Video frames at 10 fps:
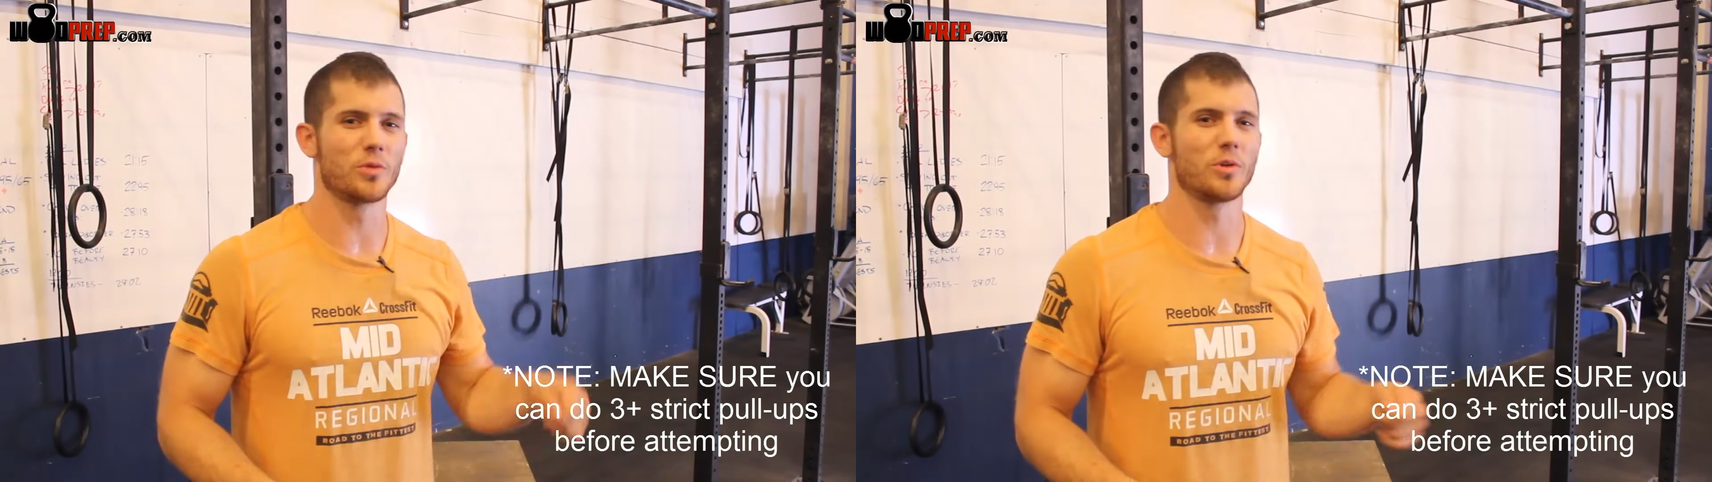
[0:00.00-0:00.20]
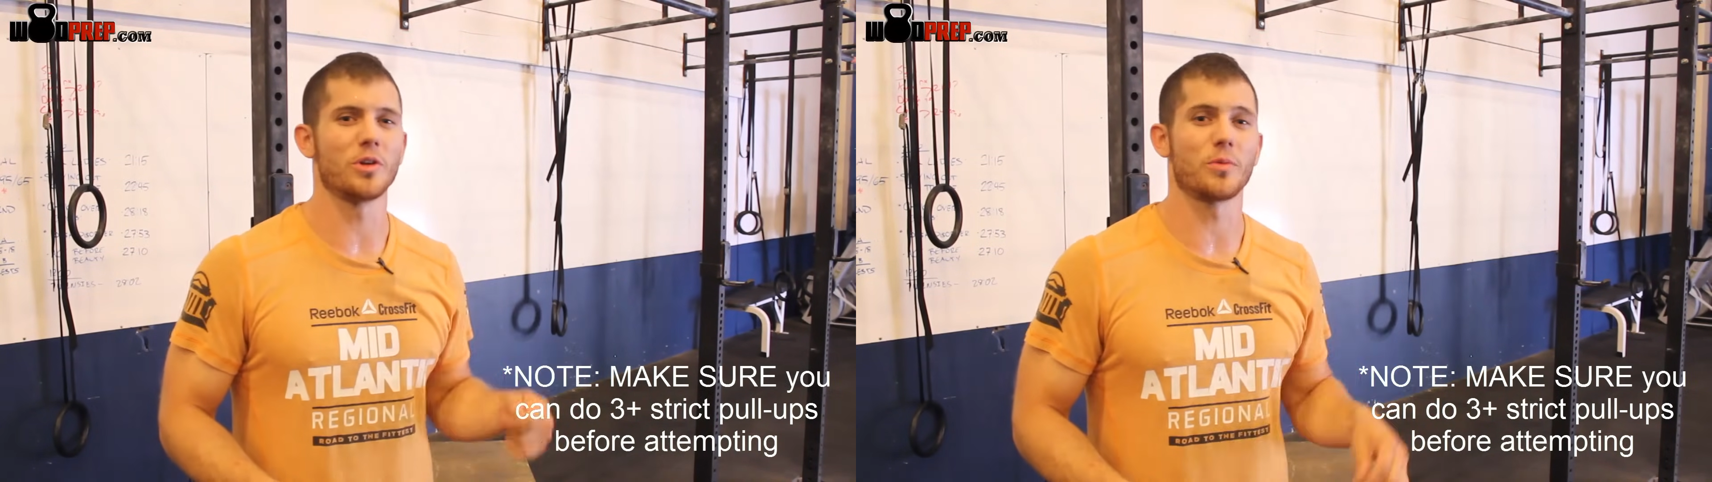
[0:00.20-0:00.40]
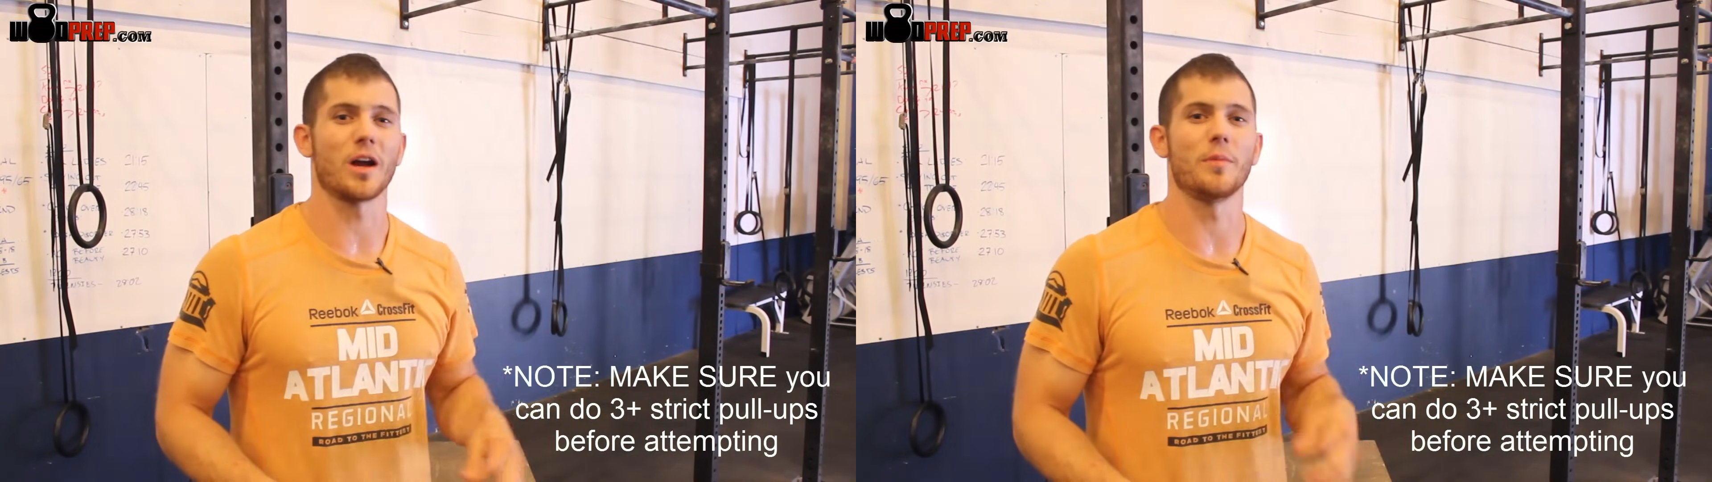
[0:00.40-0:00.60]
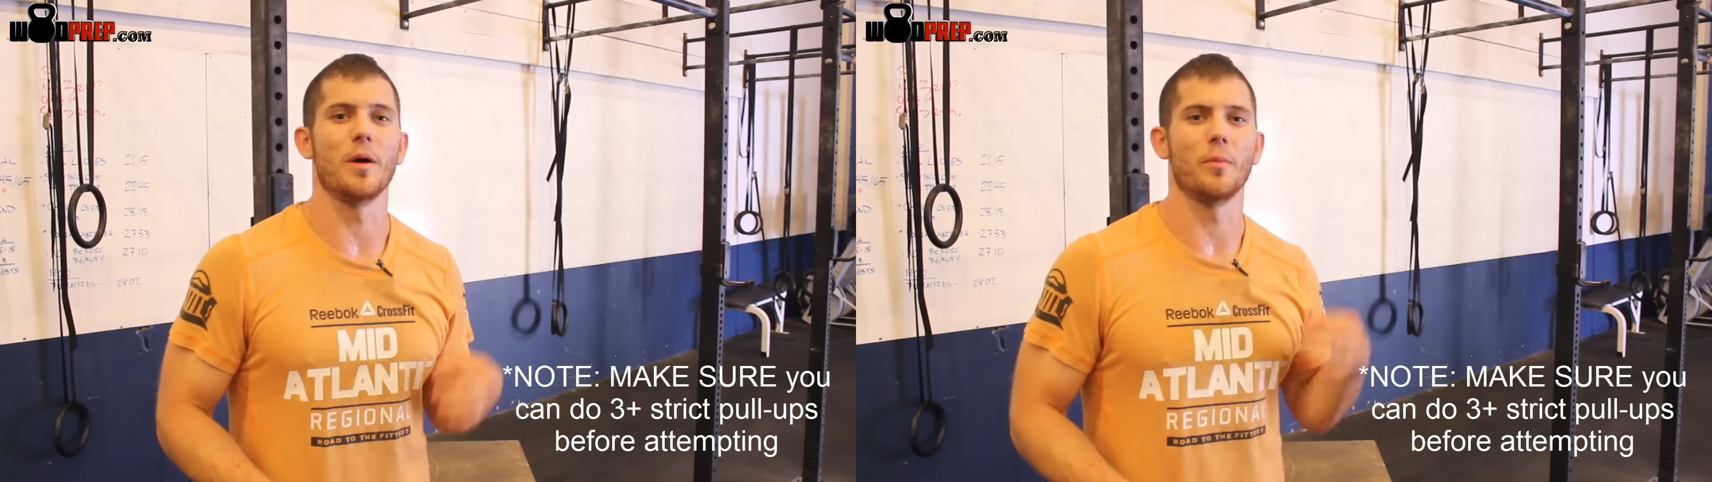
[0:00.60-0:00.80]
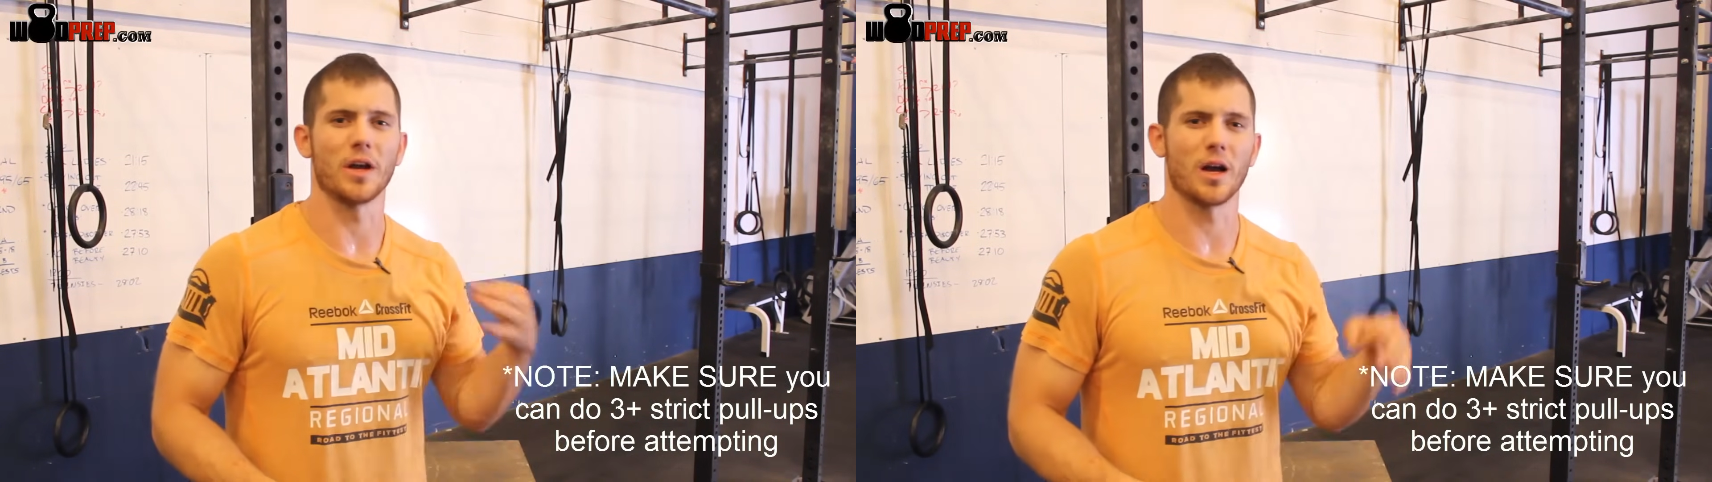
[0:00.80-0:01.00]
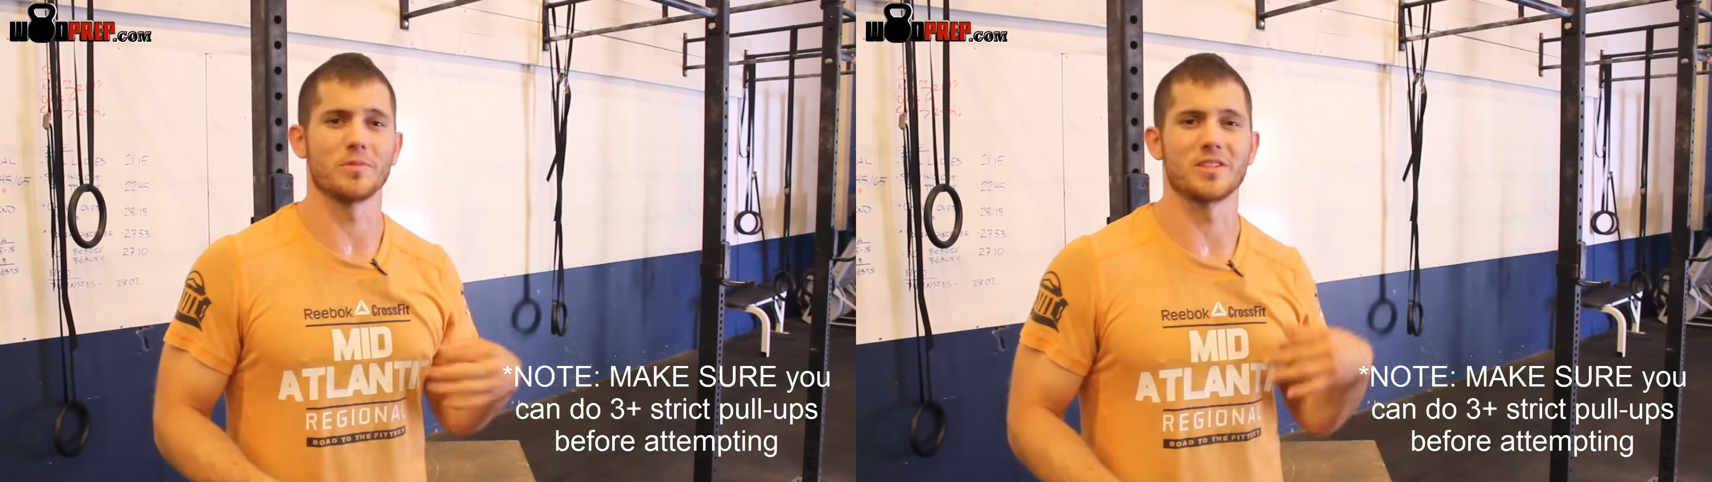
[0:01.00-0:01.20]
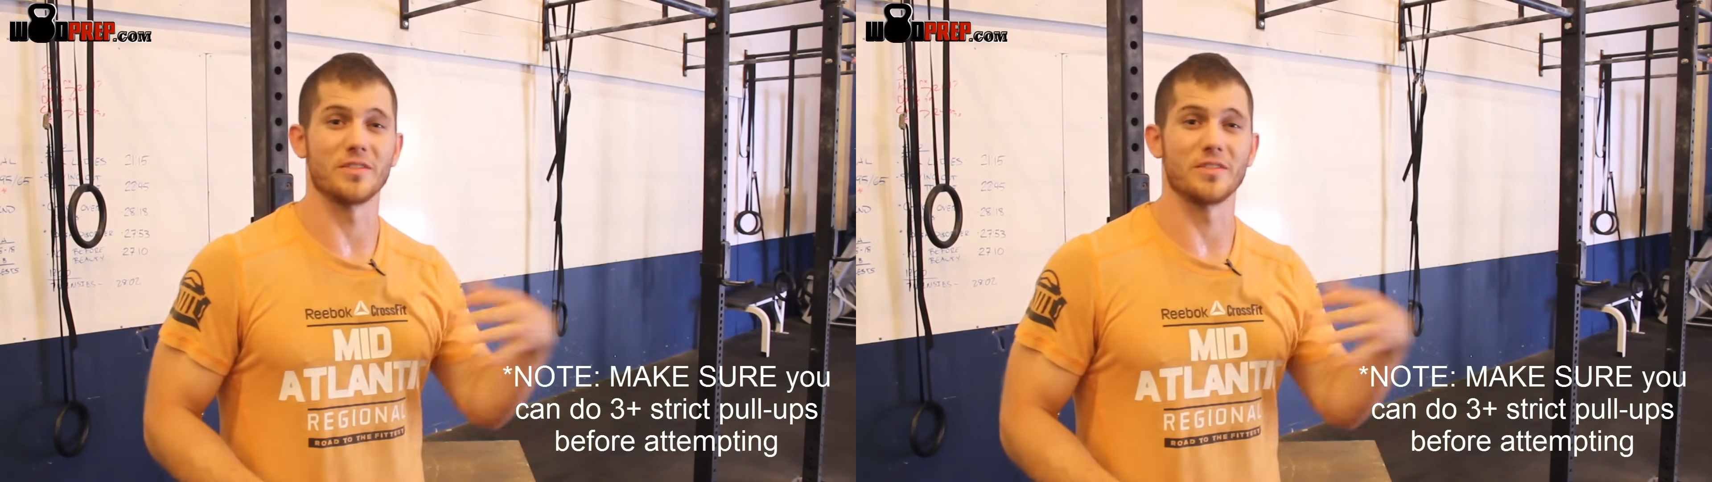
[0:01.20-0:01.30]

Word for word: really recommend when it comes to